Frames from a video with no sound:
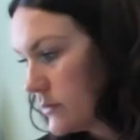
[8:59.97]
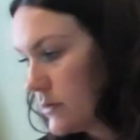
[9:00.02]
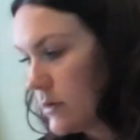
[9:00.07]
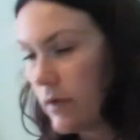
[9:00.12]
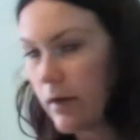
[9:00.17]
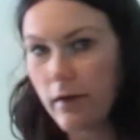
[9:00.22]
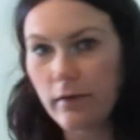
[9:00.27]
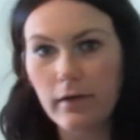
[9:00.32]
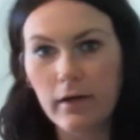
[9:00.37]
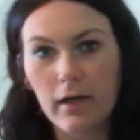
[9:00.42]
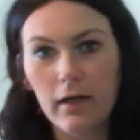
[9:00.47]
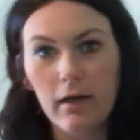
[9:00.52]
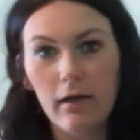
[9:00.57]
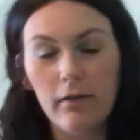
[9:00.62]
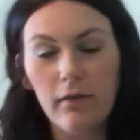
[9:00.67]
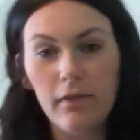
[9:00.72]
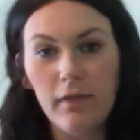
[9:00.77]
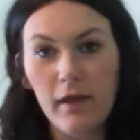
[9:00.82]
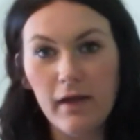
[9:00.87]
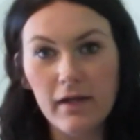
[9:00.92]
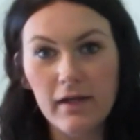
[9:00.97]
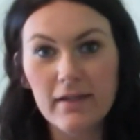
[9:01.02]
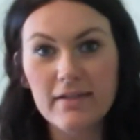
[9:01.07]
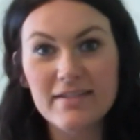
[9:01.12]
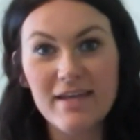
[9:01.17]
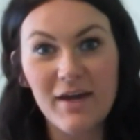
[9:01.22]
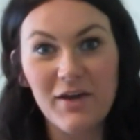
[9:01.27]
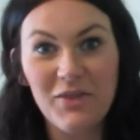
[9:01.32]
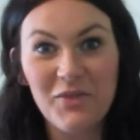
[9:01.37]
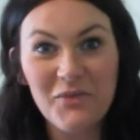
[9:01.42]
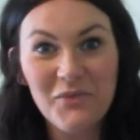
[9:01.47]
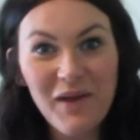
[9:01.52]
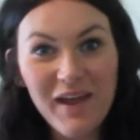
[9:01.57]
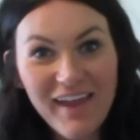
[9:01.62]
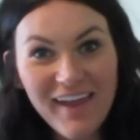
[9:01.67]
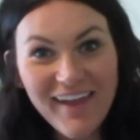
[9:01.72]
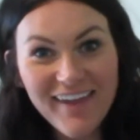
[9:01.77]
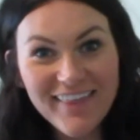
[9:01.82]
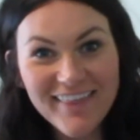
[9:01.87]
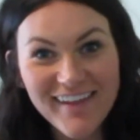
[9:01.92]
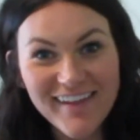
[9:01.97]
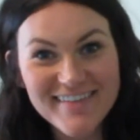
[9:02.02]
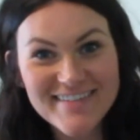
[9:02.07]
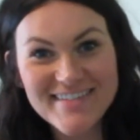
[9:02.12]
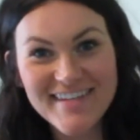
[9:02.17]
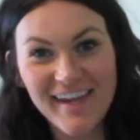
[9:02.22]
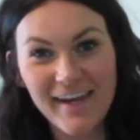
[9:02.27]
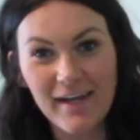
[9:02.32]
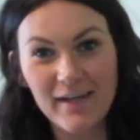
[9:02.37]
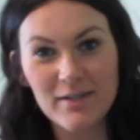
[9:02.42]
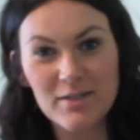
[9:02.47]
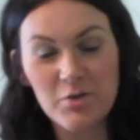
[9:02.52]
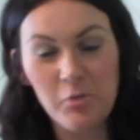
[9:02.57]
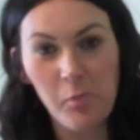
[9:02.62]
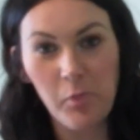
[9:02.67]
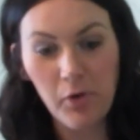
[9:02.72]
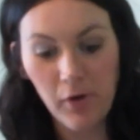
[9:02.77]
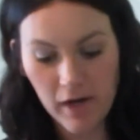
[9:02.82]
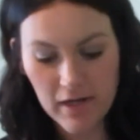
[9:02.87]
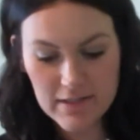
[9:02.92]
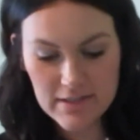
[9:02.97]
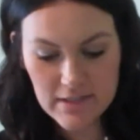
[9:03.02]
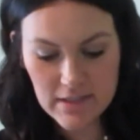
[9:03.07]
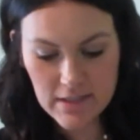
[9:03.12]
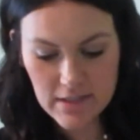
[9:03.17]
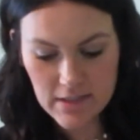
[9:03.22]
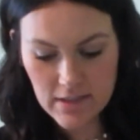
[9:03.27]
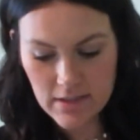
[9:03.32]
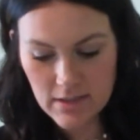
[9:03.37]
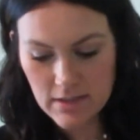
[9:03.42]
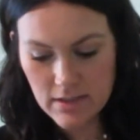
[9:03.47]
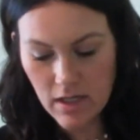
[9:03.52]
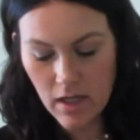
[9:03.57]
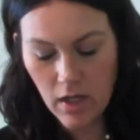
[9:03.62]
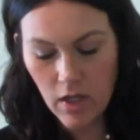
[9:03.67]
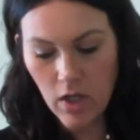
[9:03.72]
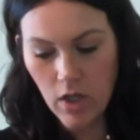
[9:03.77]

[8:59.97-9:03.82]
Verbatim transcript: All right, now that that is out of the way, let's get into prices.